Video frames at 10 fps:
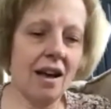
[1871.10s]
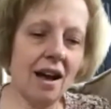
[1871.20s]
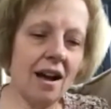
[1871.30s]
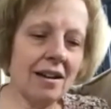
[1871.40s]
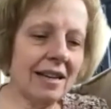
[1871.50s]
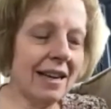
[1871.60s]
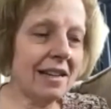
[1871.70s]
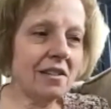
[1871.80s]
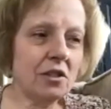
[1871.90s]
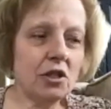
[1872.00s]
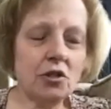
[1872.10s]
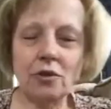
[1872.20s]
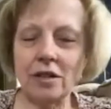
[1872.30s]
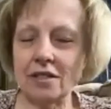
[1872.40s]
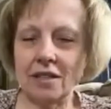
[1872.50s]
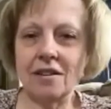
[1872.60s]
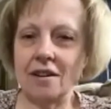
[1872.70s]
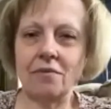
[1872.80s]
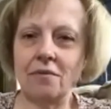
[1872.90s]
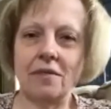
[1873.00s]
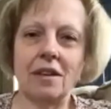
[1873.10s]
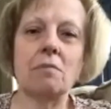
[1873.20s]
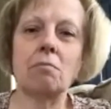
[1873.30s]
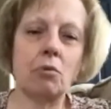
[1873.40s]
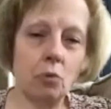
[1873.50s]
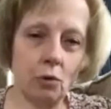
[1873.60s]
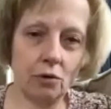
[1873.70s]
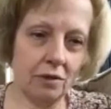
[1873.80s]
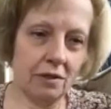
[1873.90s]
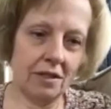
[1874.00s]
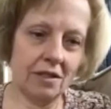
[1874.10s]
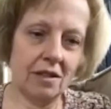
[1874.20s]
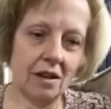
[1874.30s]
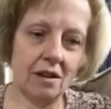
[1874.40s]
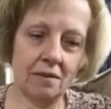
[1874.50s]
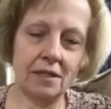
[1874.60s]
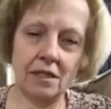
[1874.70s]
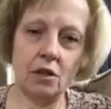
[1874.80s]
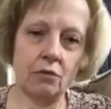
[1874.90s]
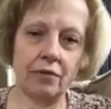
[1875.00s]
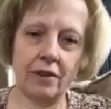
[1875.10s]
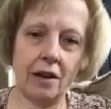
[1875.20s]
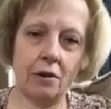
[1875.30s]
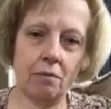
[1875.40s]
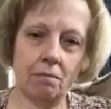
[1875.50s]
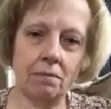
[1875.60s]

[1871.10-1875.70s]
I can't stress enough the importance of self-care.